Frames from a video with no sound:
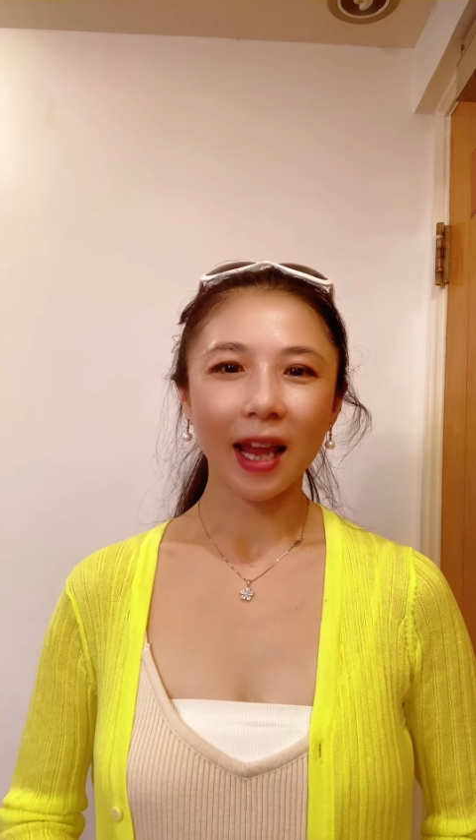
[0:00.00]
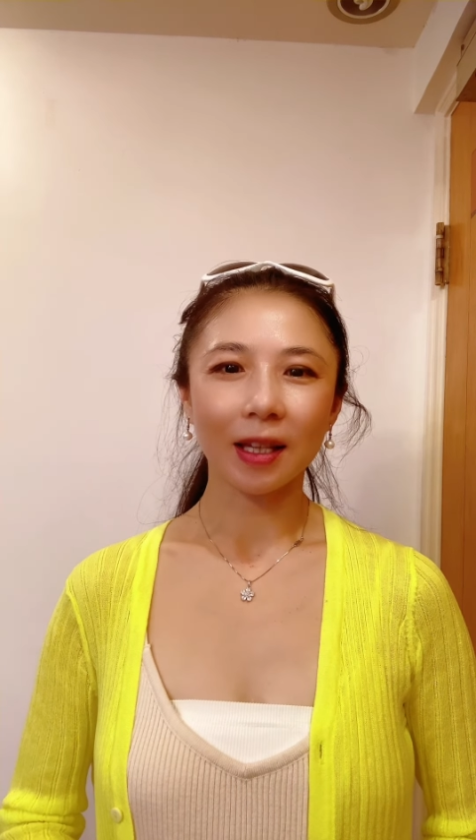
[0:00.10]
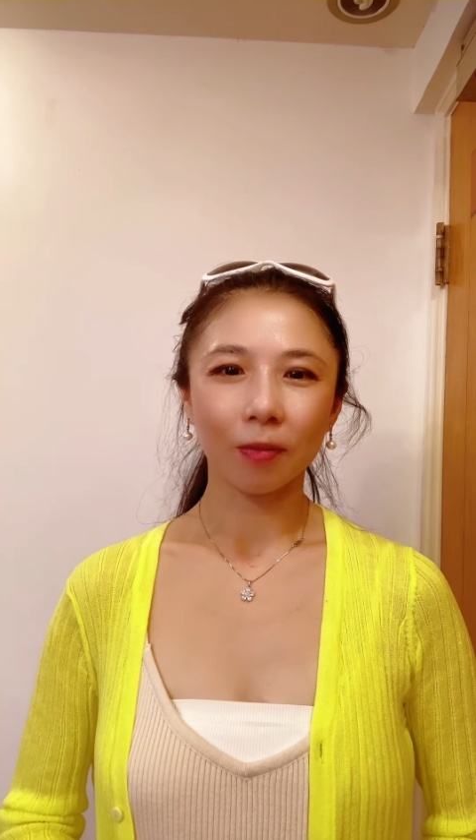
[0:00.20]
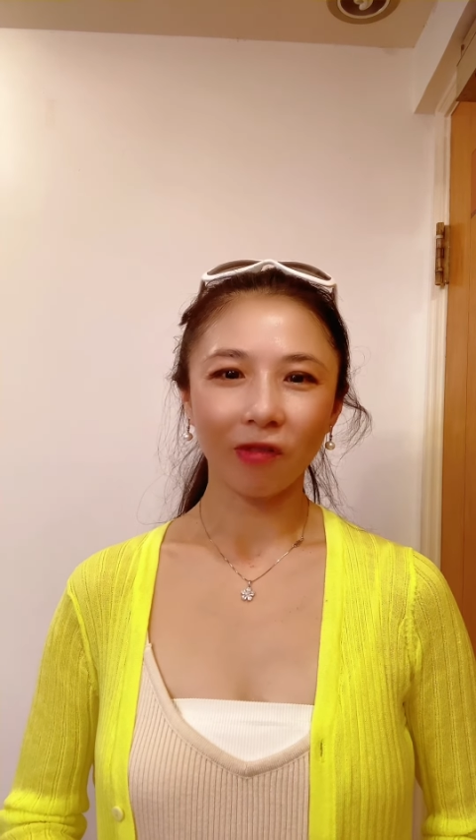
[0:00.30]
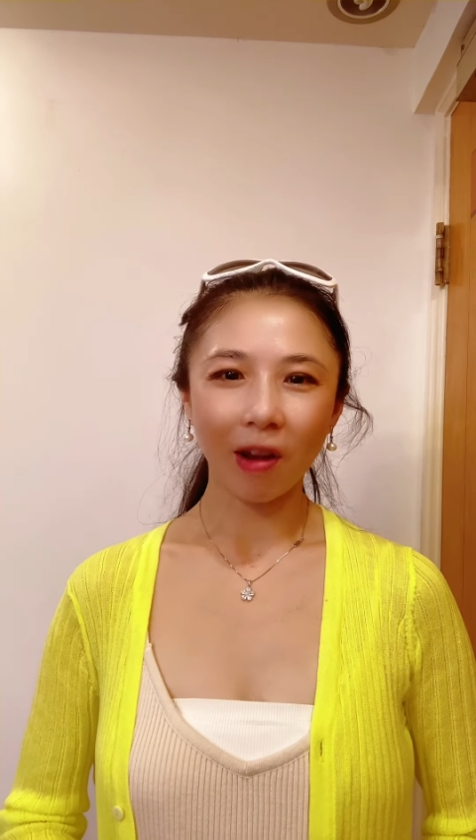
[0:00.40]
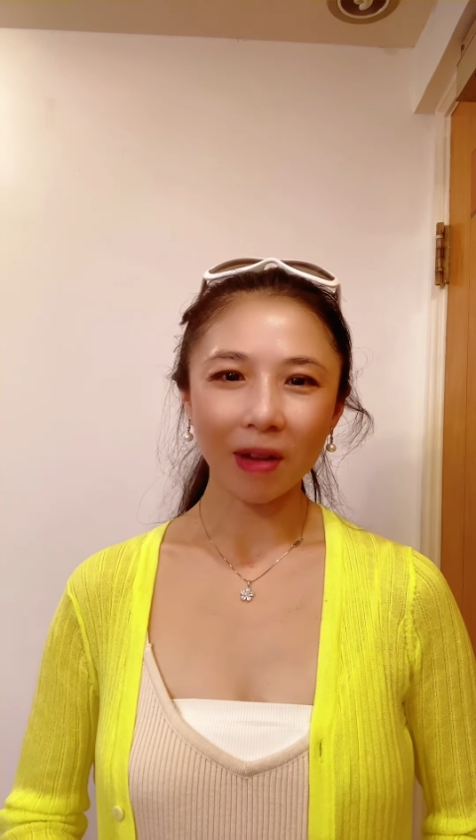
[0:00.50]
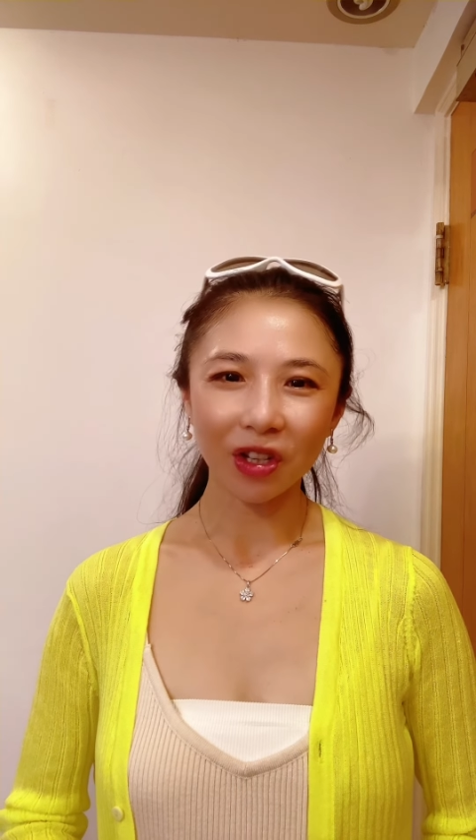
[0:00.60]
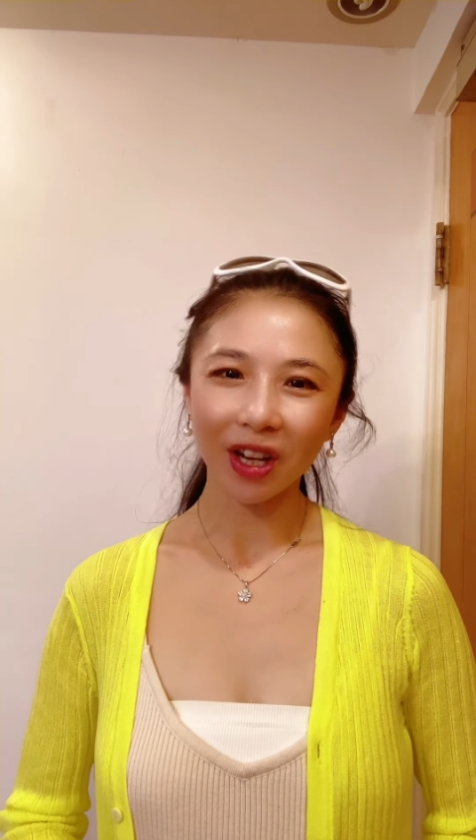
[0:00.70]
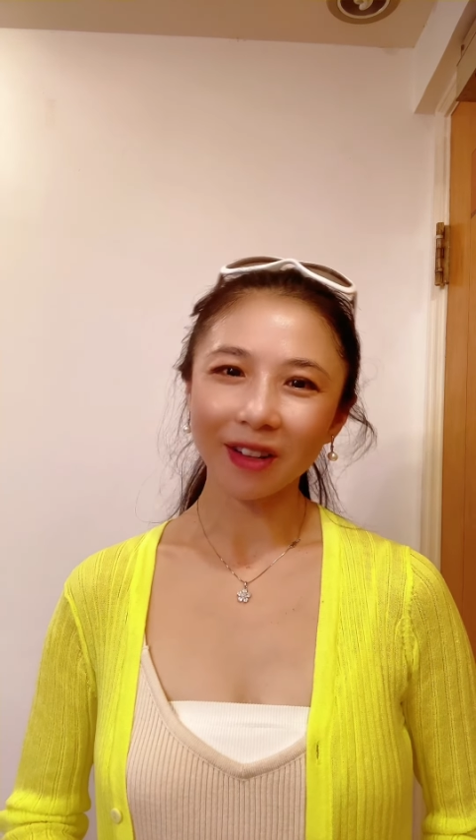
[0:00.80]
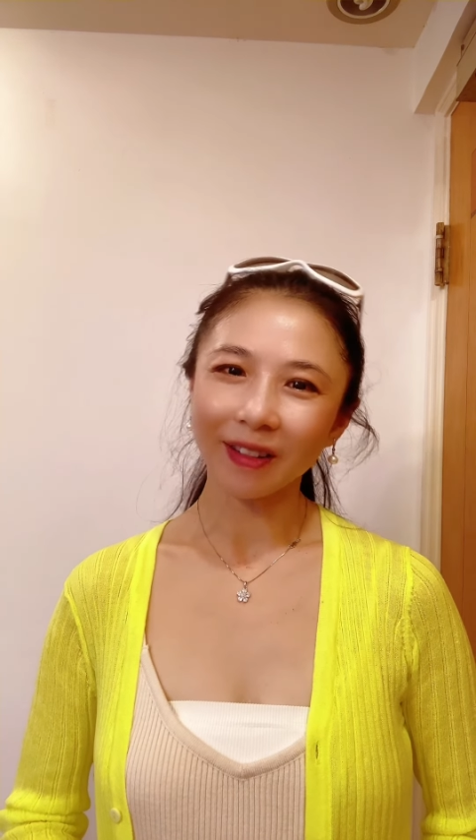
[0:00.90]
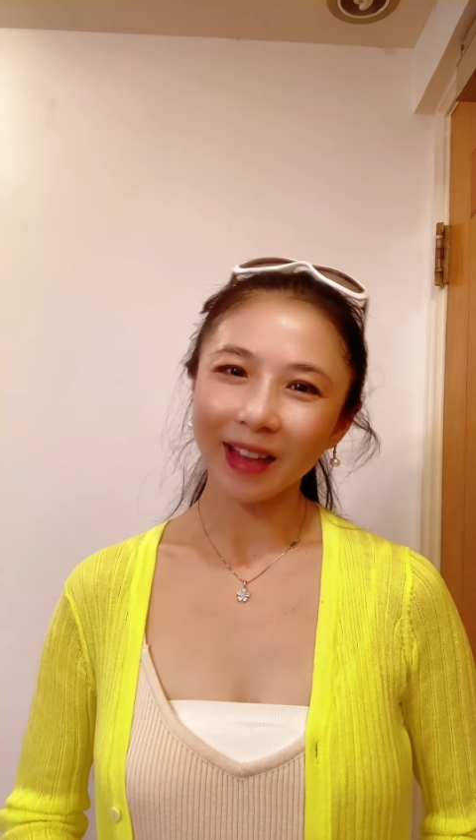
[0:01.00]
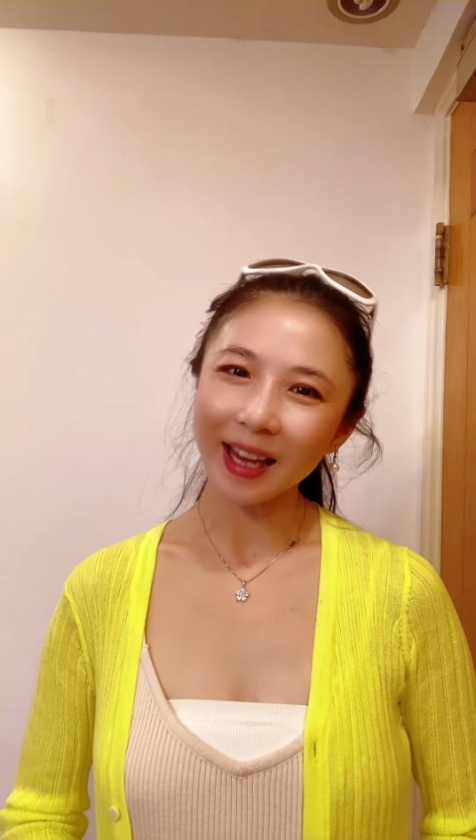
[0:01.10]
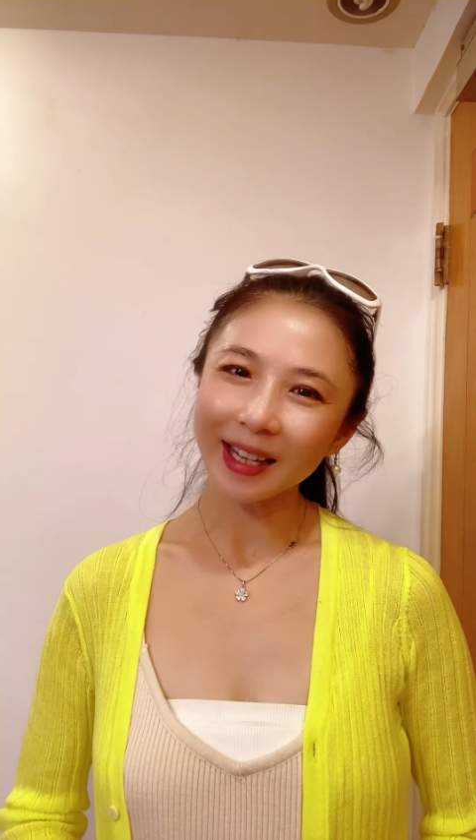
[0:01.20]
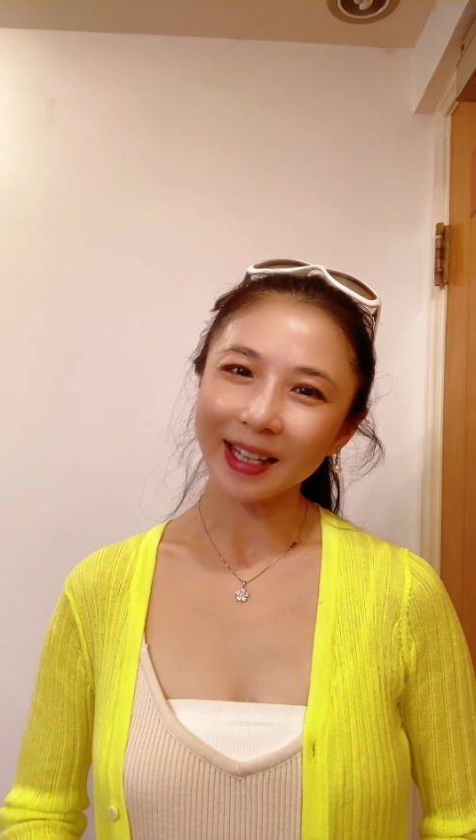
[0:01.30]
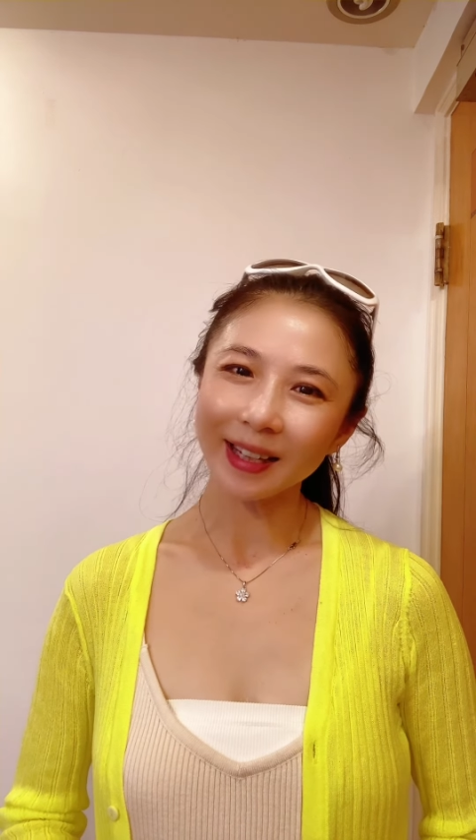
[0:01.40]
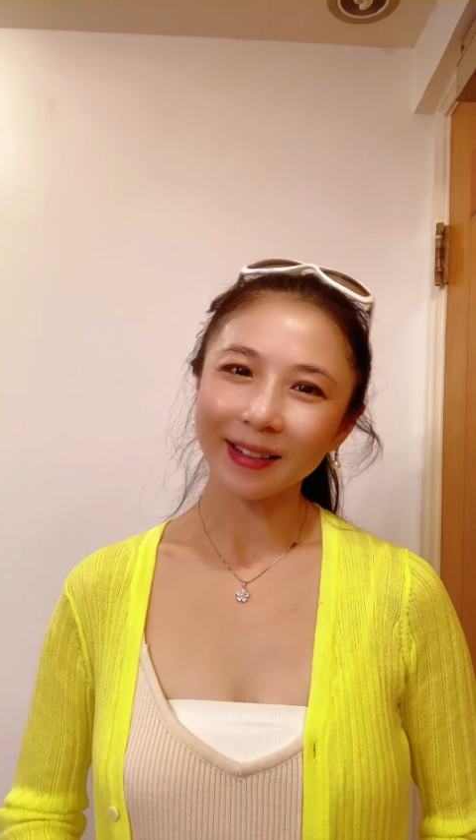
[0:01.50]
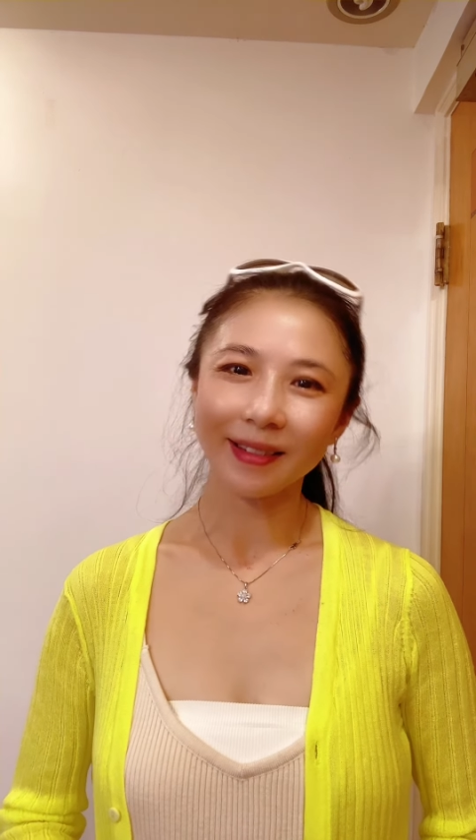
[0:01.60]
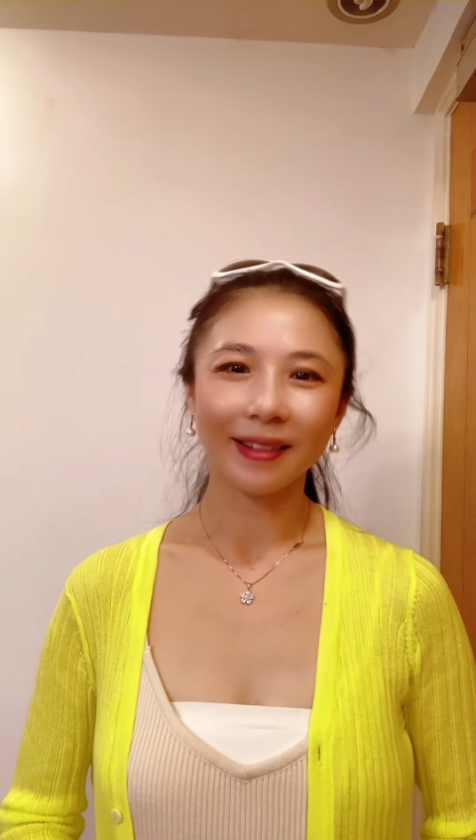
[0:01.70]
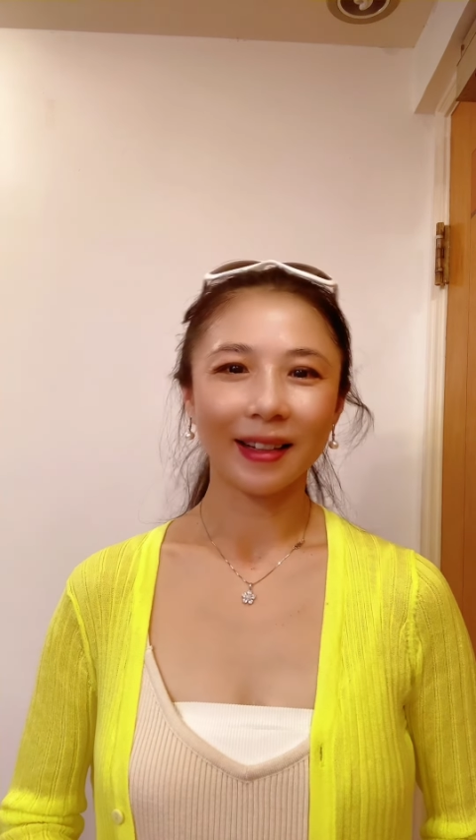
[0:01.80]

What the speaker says: subscribe my channel, thank you.